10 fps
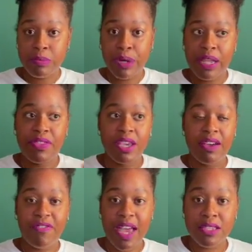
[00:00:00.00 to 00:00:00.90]
but the
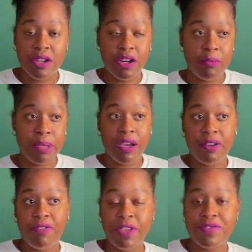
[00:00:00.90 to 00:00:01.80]
effects are going to be
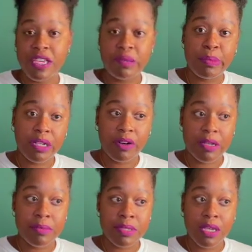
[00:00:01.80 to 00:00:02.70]
15
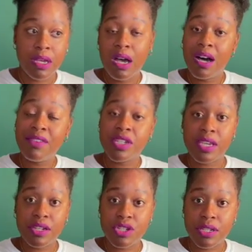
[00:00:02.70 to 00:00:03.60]
milligrams of
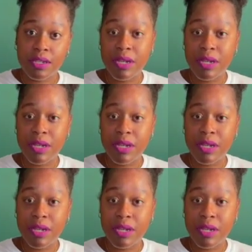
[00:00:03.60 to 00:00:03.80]
THC.